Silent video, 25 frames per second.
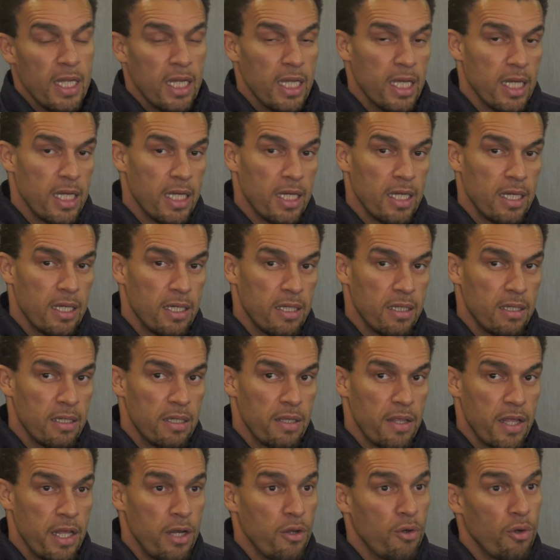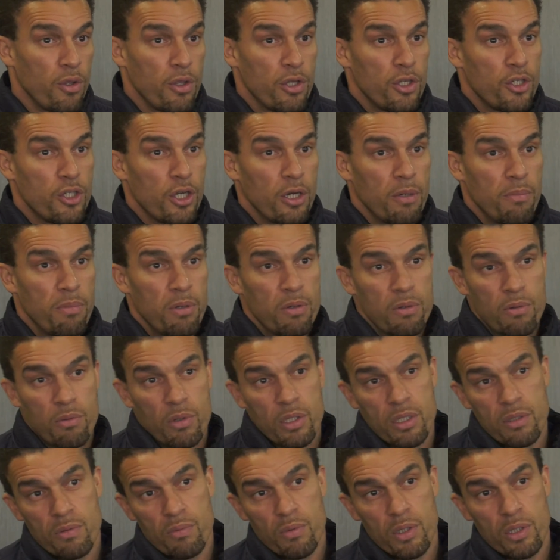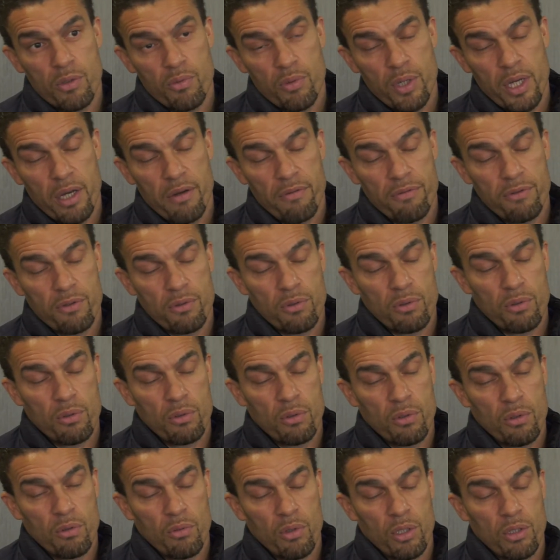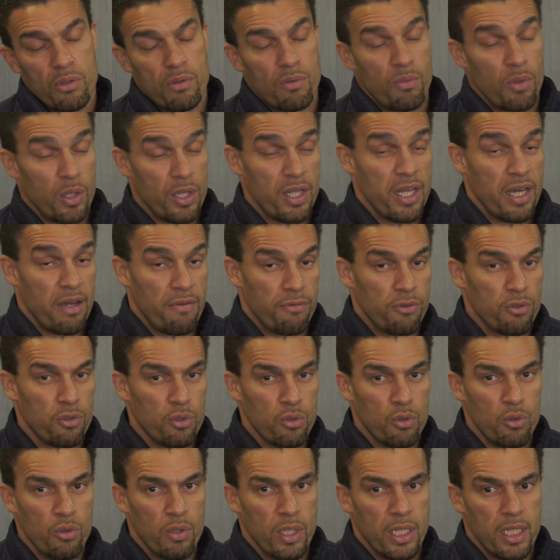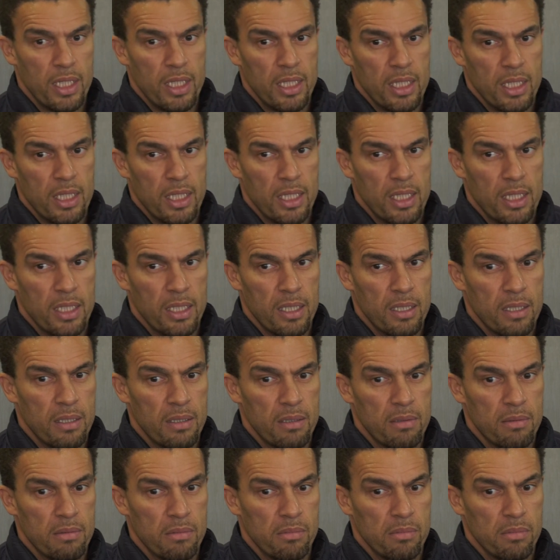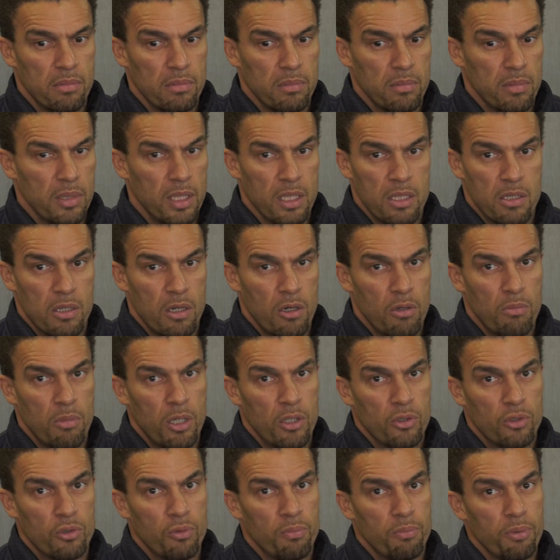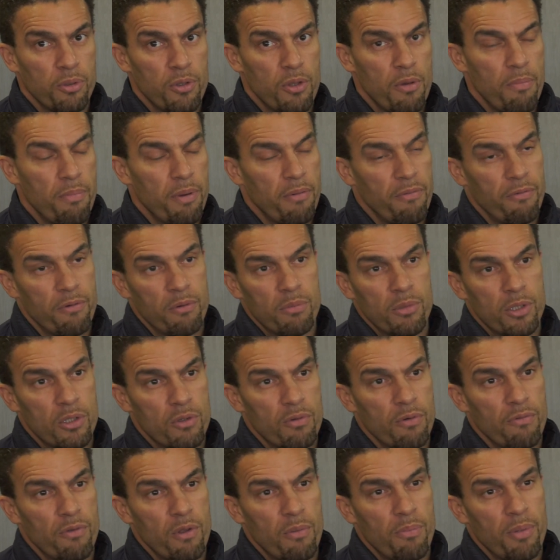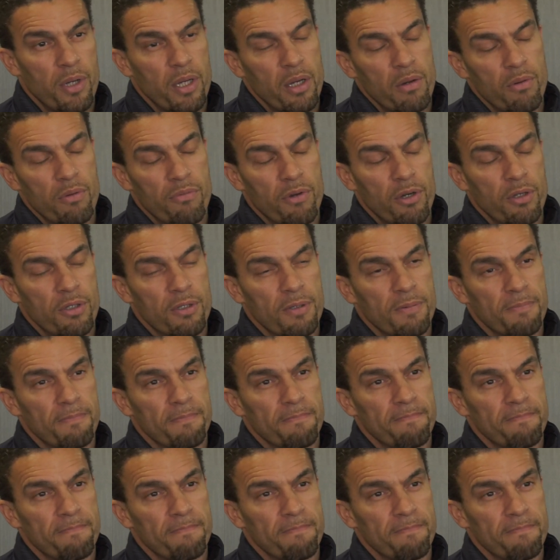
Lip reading: they know the job, what they have to do, and it's all about to put the performance with the player we've got.